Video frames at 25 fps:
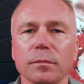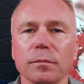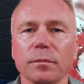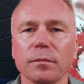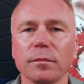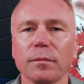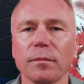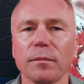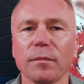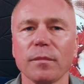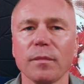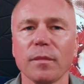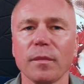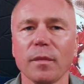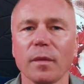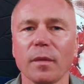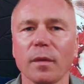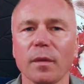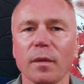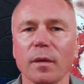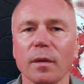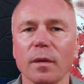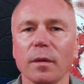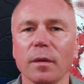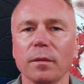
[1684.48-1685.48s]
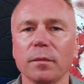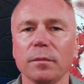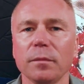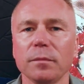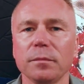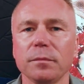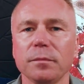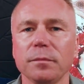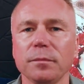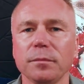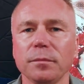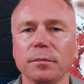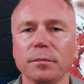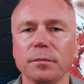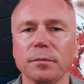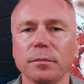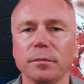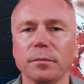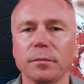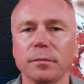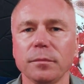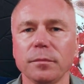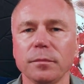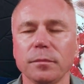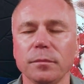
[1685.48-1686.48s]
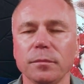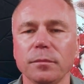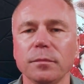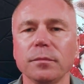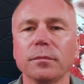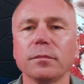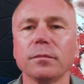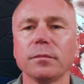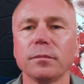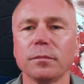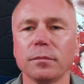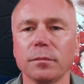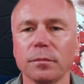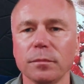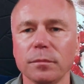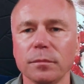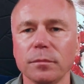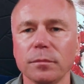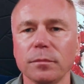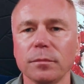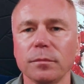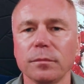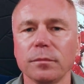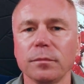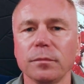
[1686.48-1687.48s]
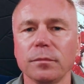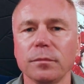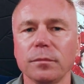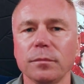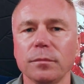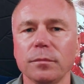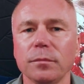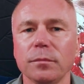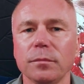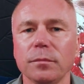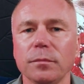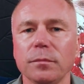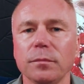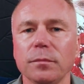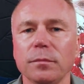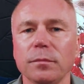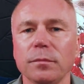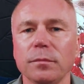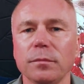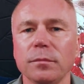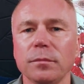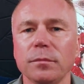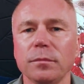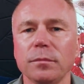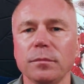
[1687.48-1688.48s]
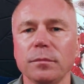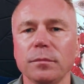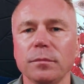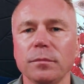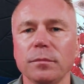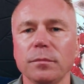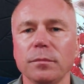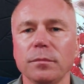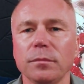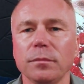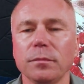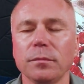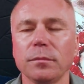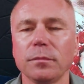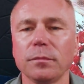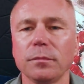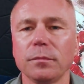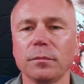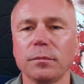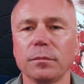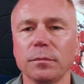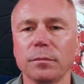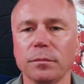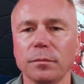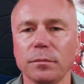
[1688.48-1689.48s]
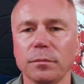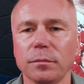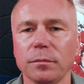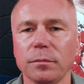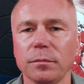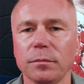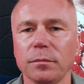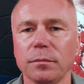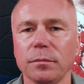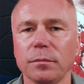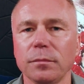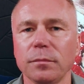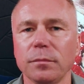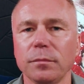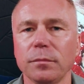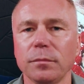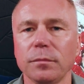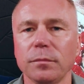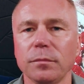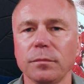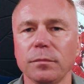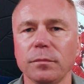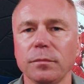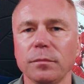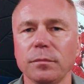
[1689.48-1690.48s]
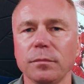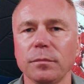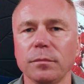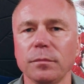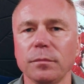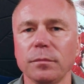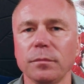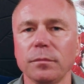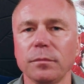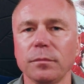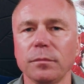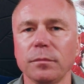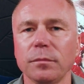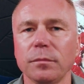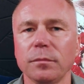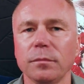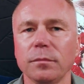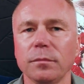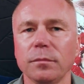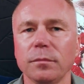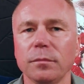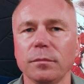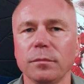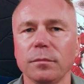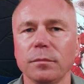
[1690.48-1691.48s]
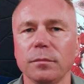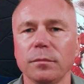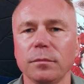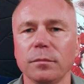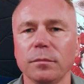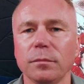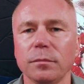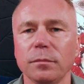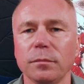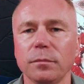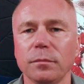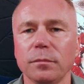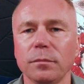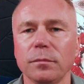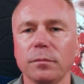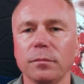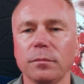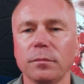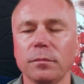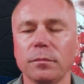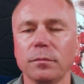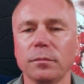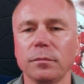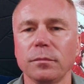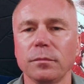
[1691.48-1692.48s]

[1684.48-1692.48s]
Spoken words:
The person shown says nothing.